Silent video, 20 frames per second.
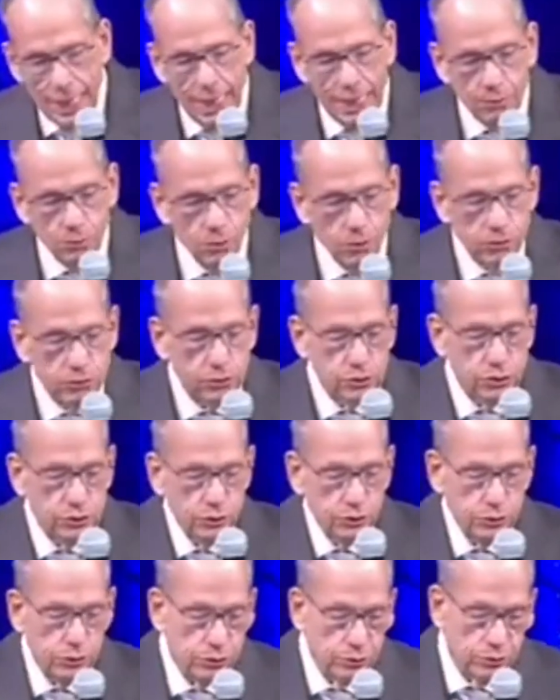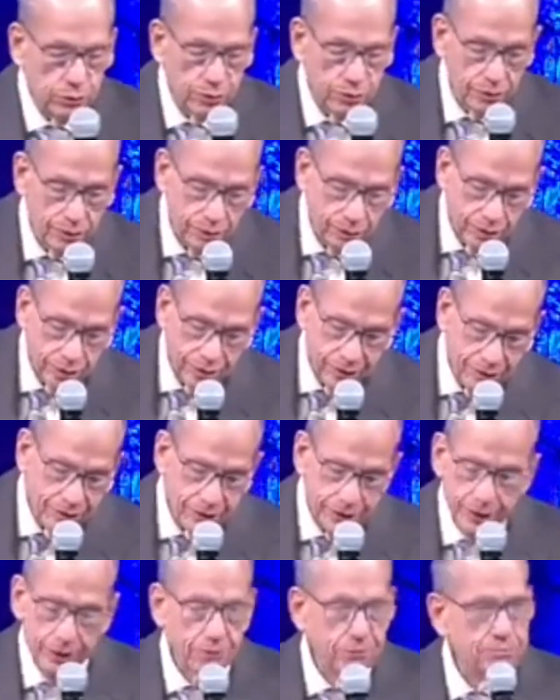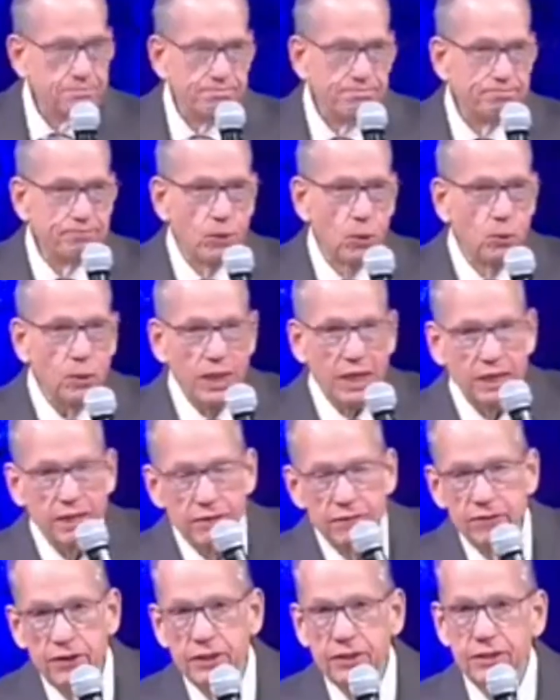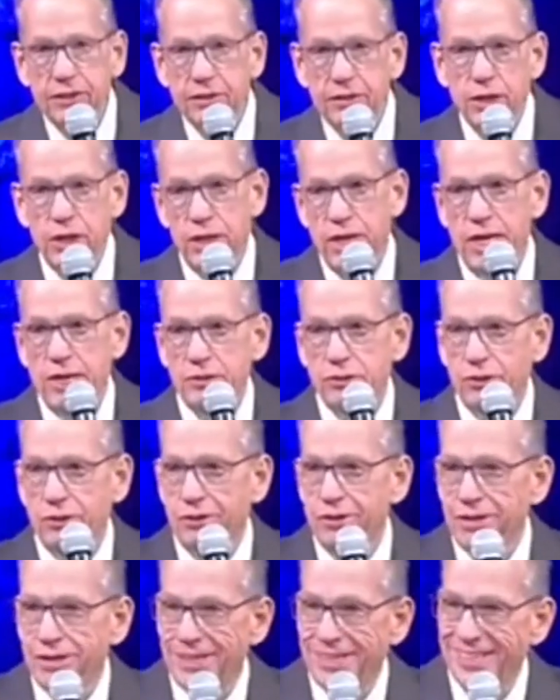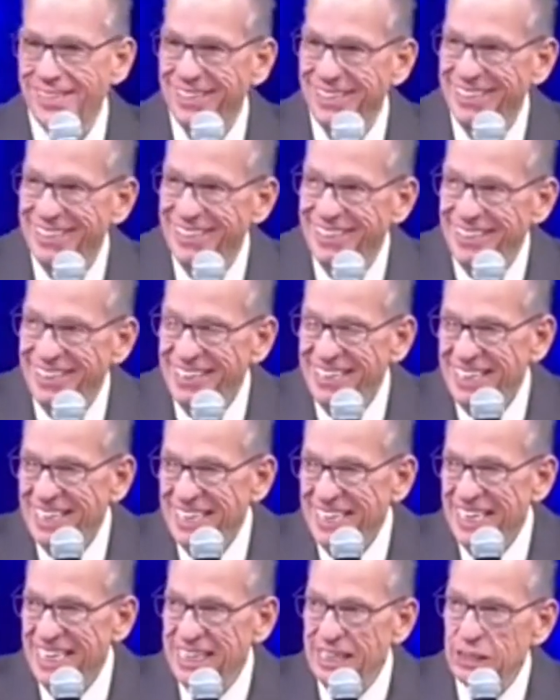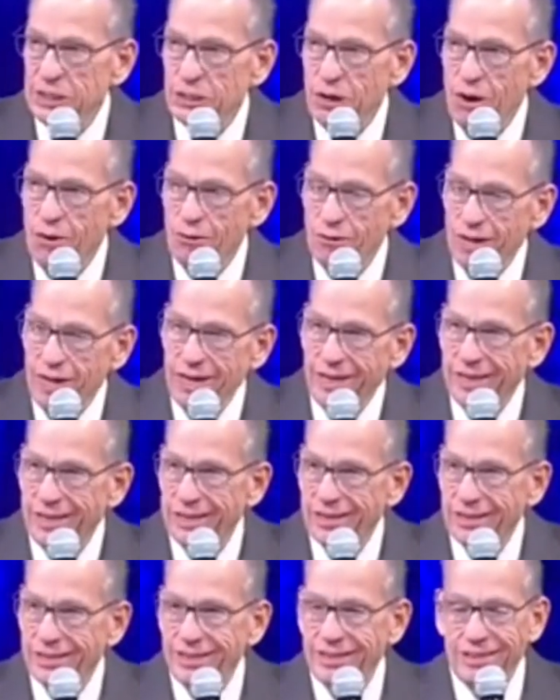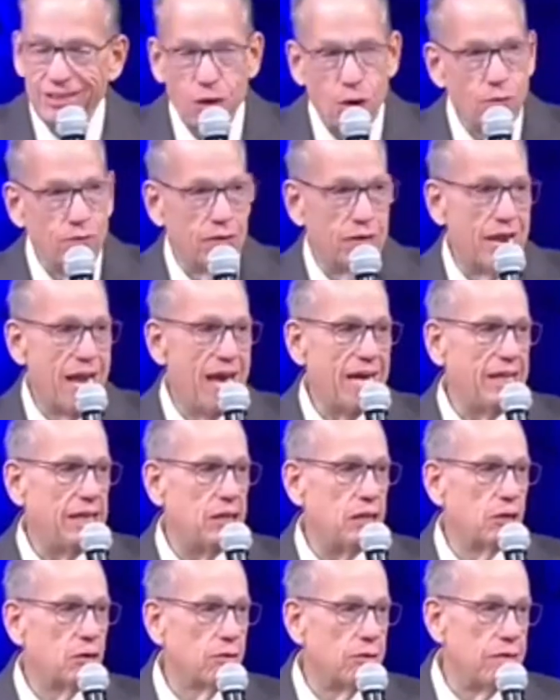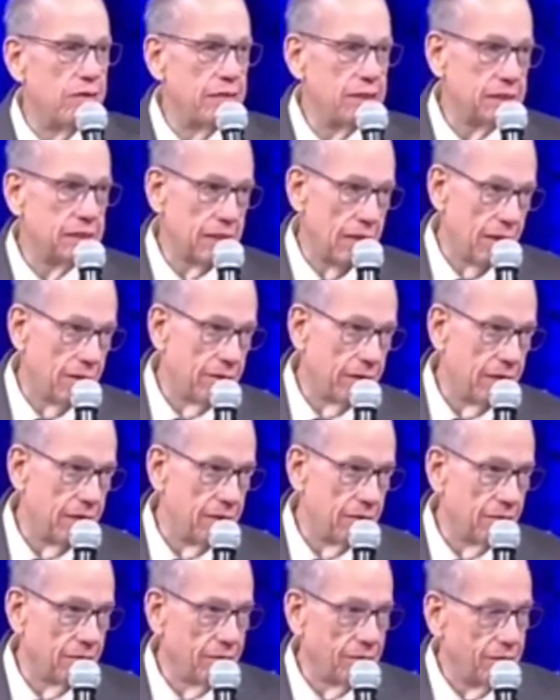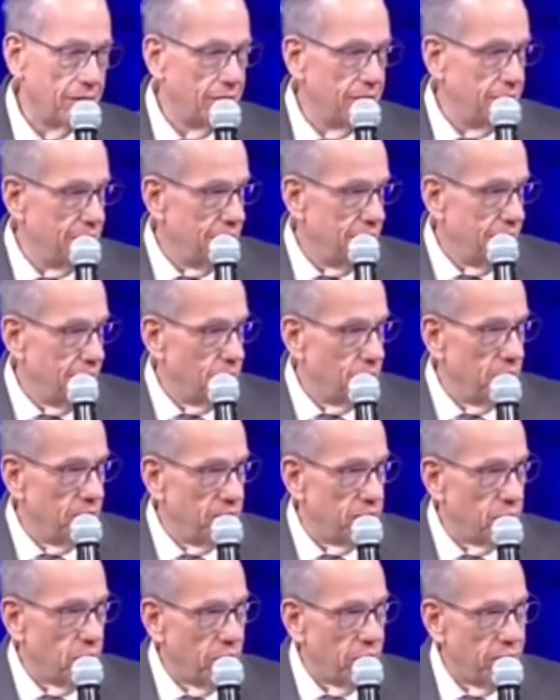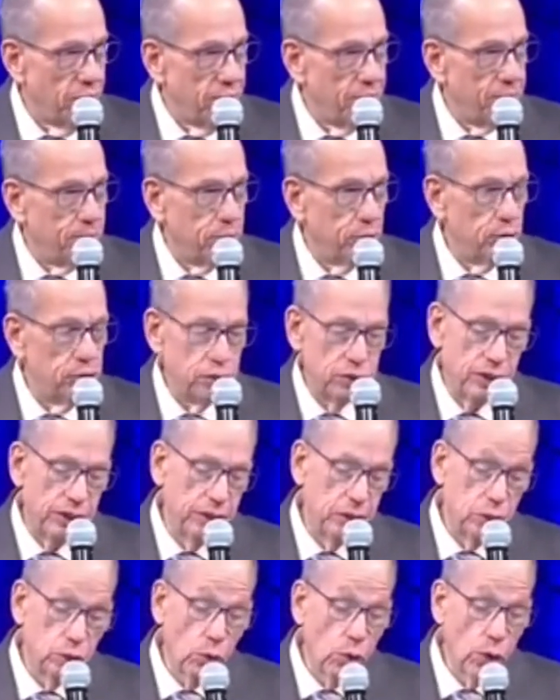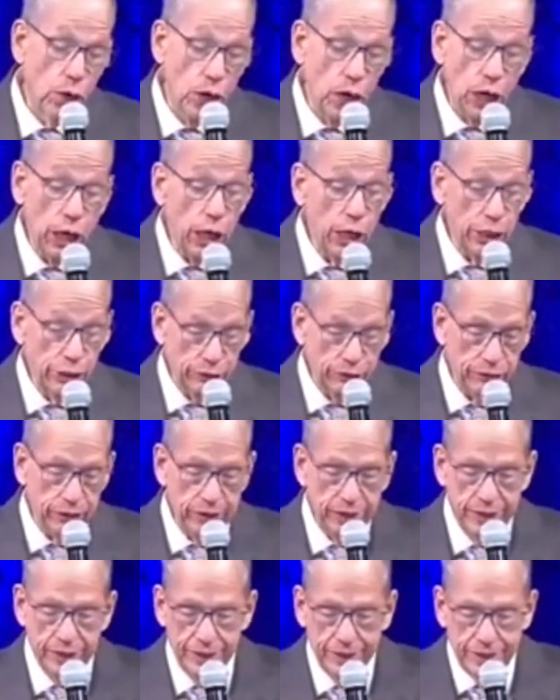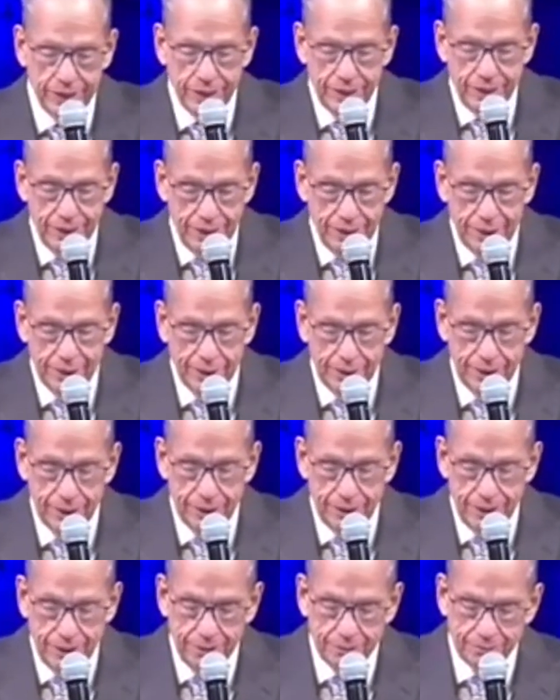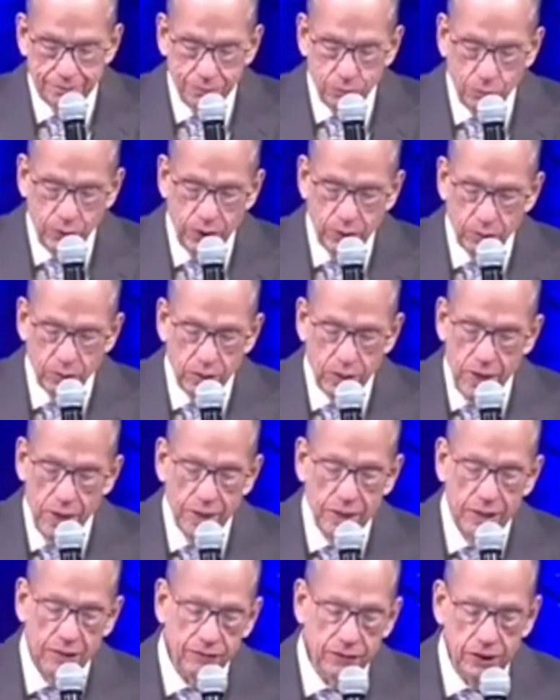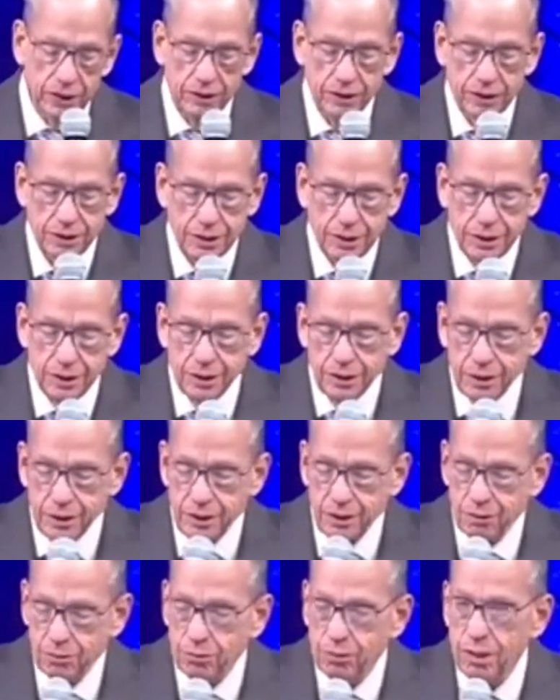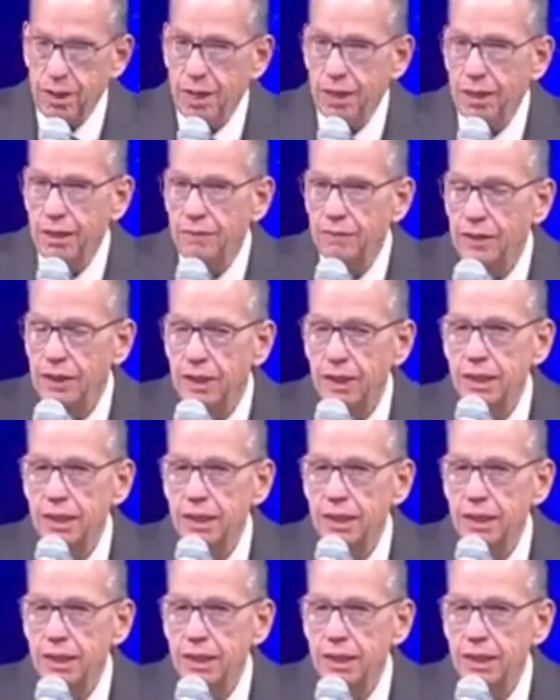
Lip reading: you know, we live in the desert, and it's already over 90 degrees out here. We've already pushing toward 100, and we're not even into the summertime yet.